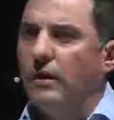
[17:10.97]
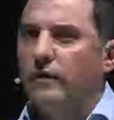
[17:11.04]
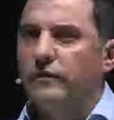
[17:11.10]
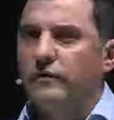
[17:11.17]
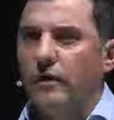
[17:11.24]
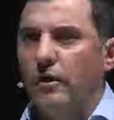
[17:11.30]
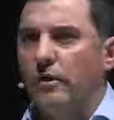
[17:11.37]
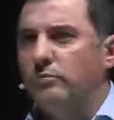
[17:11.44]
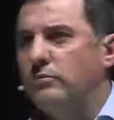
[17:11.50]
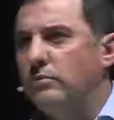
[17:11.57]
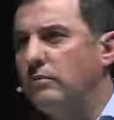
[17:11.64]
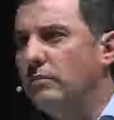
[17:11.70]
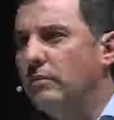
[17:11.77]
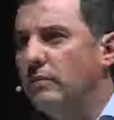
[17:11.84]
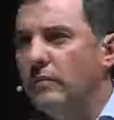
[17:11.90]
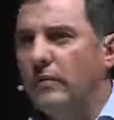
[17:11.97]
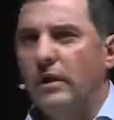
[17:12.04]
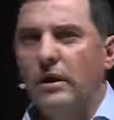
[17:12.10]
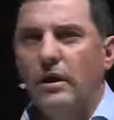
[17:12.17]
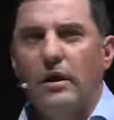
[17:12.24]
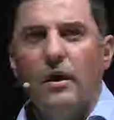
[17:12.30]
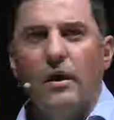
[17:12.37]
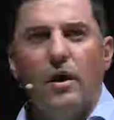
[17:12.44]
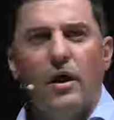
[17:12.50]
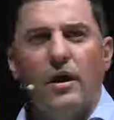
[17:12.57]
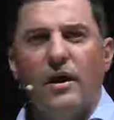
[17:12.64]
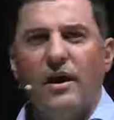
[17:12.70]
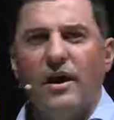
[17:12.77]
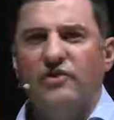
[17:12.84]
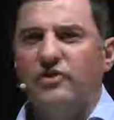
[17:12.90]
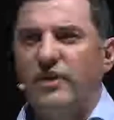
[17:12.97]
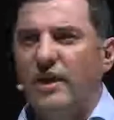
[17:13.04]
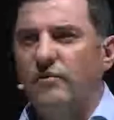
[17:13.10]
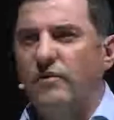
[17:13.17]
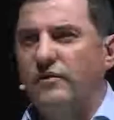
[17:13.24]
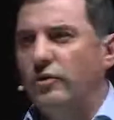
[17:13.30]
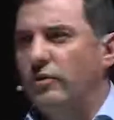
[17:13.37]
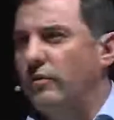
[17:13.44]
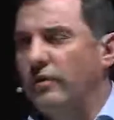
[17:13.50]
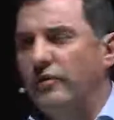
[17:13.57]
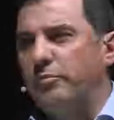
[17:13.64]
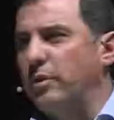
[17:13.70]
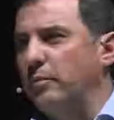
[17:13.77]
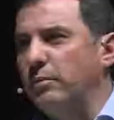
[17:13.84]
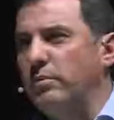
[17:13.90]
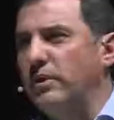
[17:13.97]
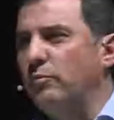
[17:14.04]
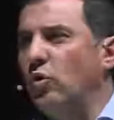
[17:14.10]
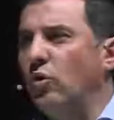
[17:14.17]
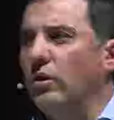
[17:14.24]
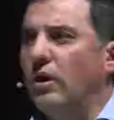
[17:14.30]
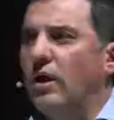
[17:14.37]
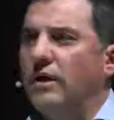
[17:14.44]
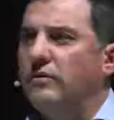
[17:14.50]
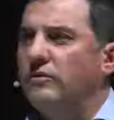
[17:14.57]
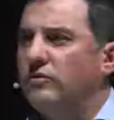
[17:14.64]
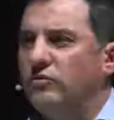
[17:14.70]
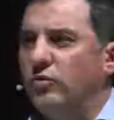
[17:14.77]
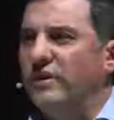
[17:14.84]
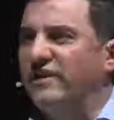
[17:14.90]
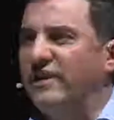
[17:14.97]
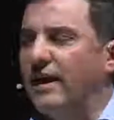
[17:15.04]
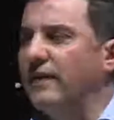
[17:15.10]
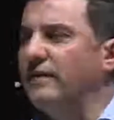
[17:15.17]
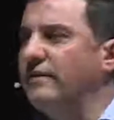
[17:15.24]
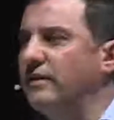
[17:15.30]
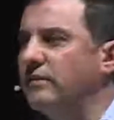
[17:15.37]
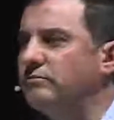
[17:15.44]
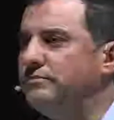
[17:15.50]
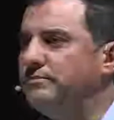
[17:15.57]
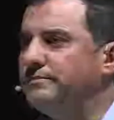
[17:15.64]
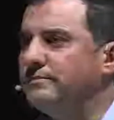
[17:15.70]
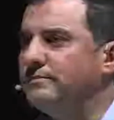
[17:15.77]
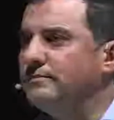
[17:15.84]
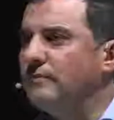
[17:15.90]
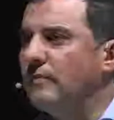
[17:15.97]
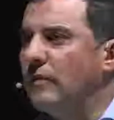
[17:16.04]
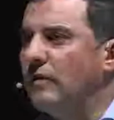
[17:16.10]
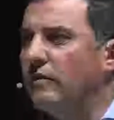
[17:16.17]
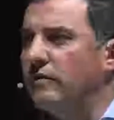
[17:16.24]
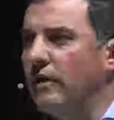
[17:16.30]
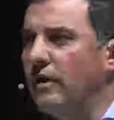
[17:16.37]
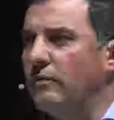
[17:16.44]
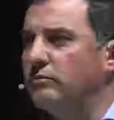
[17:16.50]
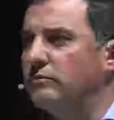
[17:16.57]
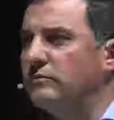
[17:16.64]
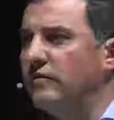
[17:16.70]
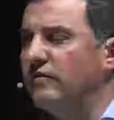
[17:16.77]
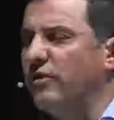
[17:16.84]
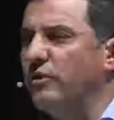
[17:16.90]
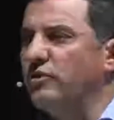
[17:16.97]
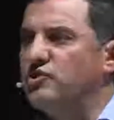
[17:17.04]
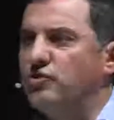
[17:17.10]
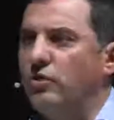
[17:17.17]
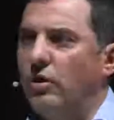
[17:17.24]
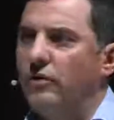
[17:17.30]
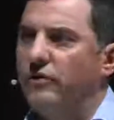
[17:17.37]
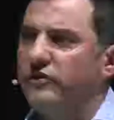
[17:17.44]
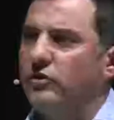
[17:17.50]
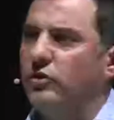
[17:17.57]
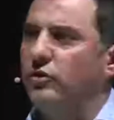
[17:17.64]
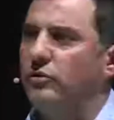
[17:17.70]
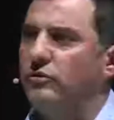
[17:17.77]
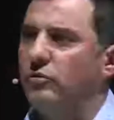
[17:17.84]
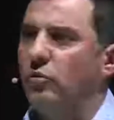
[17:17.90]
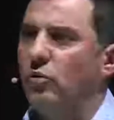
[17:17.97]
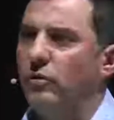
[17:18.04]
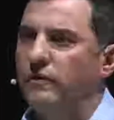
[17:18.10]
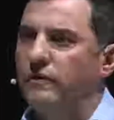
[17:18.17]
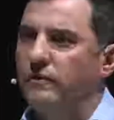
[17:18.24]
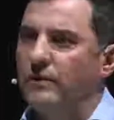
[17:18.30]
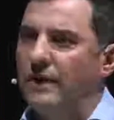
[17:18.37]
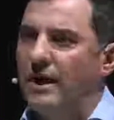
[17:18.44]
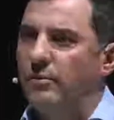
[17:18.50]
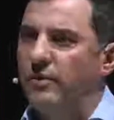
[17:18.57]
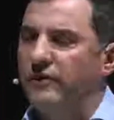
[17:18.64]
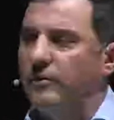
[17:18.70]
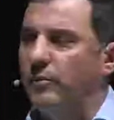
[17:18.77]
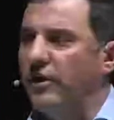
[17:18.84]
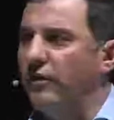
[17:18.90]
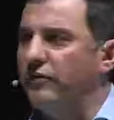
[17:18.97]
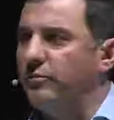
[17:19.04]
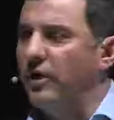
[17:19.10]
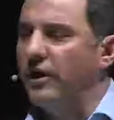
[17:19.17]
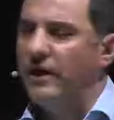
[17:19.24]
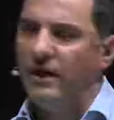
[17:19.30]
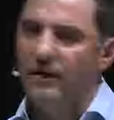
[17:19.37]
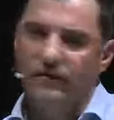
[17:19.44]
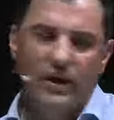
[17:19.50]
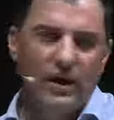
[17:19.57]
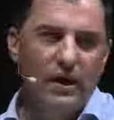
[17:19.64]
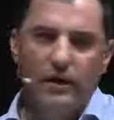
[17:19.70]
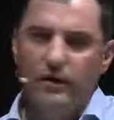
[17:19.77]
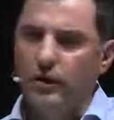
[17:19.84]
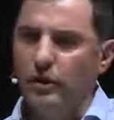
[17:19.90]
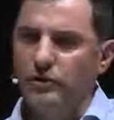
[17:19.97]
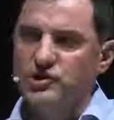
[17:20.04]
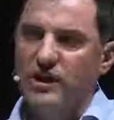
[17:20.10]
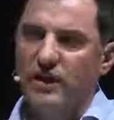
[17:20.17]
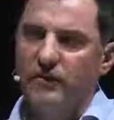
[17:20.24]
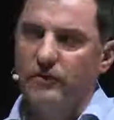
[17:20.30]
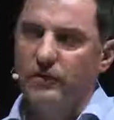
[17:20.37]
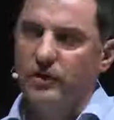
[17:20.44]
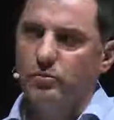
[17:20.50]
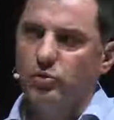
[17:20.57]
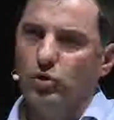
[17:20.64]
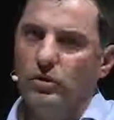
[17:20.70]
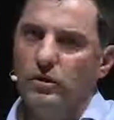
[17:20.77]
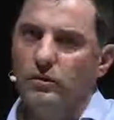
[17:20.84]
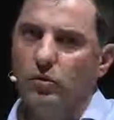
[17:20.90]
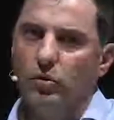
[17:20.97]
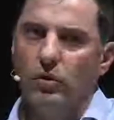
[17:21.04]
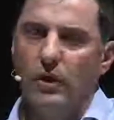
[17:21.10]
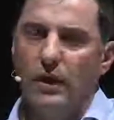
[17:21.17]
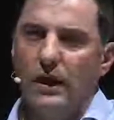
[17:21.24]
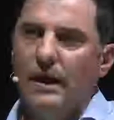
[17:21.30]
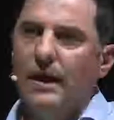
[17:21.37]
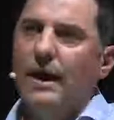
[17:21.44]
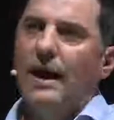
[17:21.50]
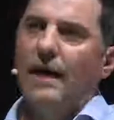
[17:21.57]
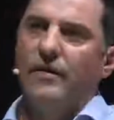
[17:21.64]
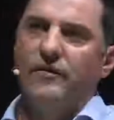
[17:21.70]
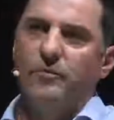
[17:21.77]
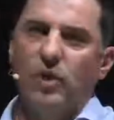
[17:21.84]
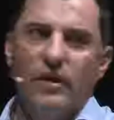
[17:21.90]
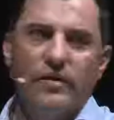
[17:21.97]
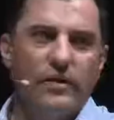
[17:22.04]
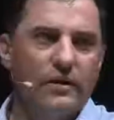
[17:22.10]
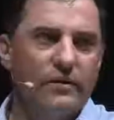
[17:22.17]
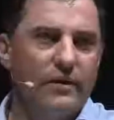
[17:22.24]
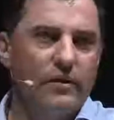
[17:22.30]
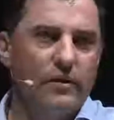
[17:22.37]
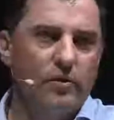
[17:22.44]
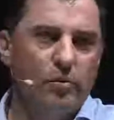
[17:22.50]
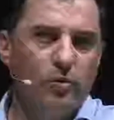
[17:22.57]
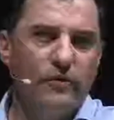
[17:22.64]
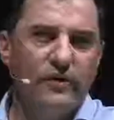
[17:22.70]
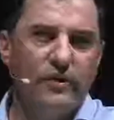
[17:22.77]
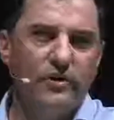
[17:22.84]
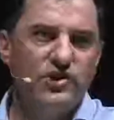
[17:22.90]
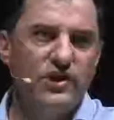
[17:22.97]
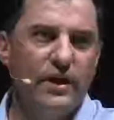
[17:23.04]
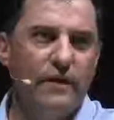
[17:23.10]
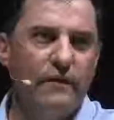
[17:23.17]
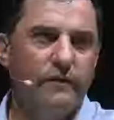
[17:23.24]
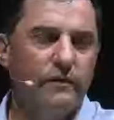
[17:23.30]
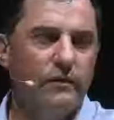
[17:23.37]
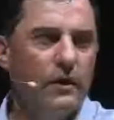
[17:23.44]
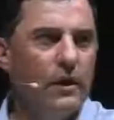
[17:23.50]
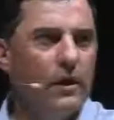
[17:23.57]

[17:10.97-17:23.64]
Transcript: So I actually have a view it's probably more like 20-80. So very strong skew towards Labor. Someone else might have no chance for Liberal at all. Others might think that the Liberals are a chance.